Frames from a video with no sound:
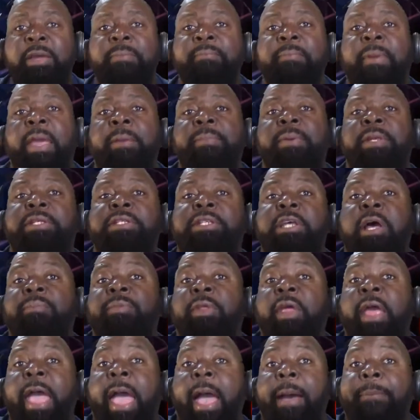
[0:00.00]
It may be
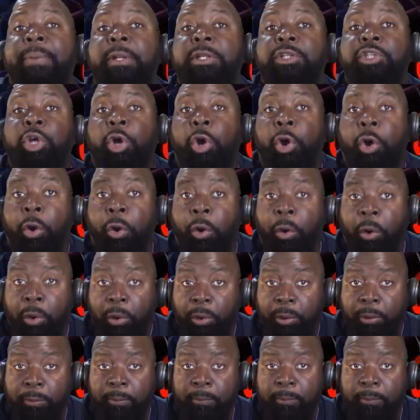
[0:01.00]
something happened to her.